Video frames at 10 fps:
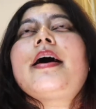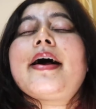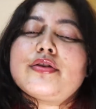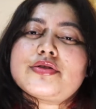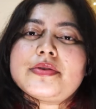I
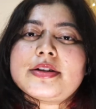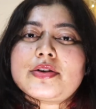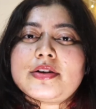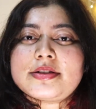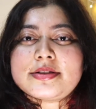also won a
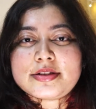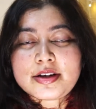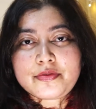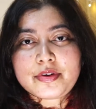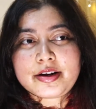contest
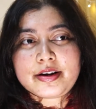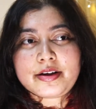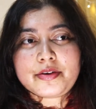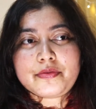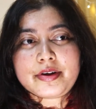wherein
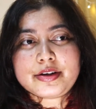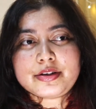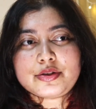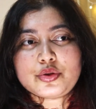I went